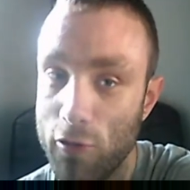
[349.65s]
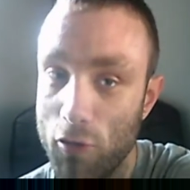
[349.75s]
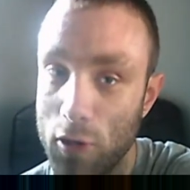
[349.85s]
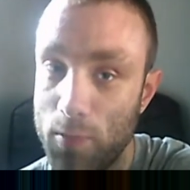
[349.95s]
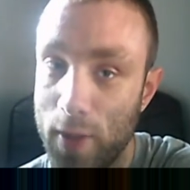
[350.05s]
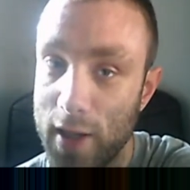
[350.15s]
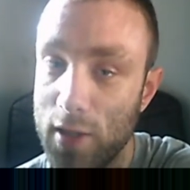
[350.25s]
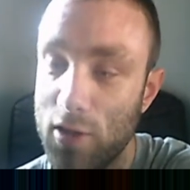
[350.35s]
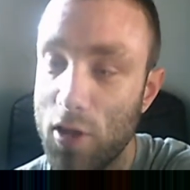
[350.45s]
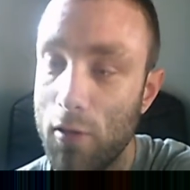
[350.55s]
was pinging,
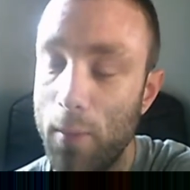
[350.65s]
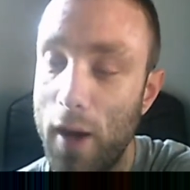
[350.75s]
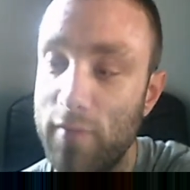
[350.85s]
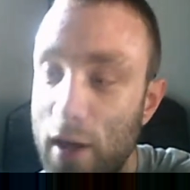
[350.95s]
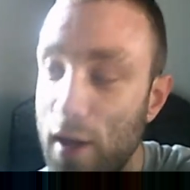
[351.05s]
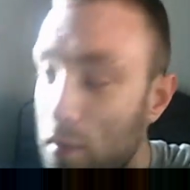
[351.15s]
sorry about that.